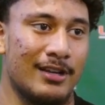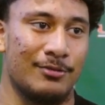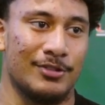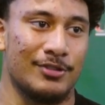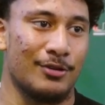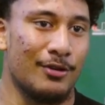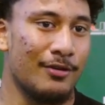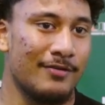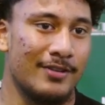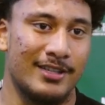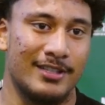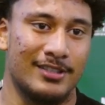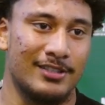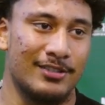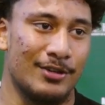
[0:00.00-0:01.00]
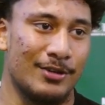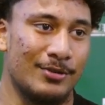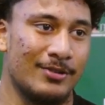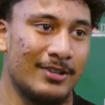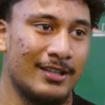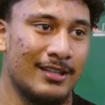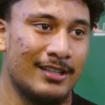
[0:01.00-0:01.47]
I was nervous, you
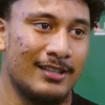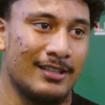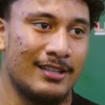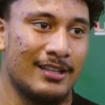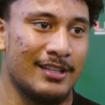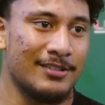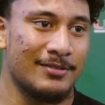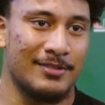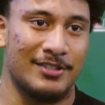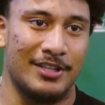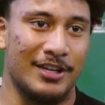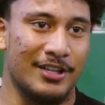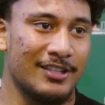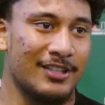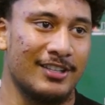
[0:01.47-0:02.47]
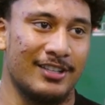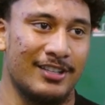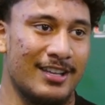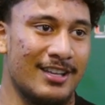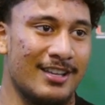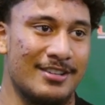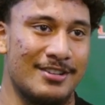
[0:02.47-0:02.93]
know, got stuck
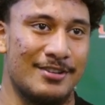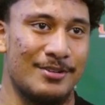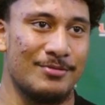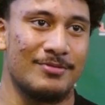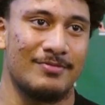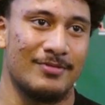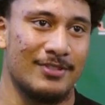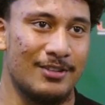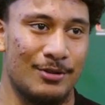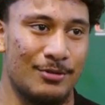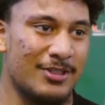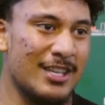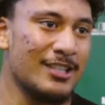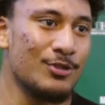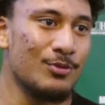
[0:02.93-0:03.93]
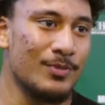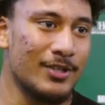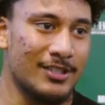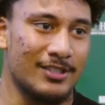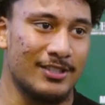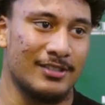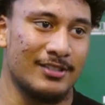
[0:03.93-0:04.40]
and, you know, think too
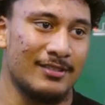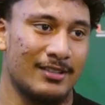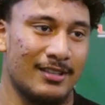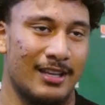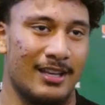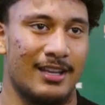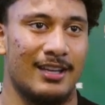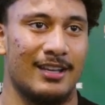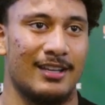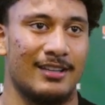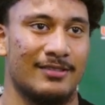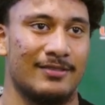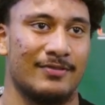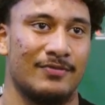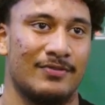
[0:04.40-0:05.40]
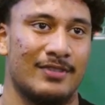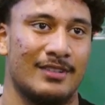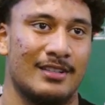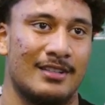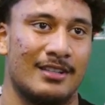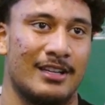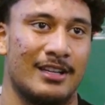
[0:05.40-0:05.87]
much and
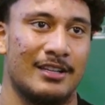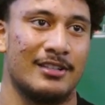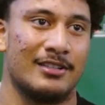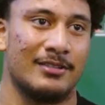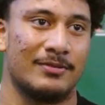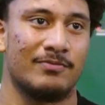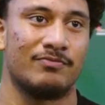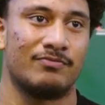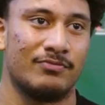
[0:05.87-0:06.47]
kind of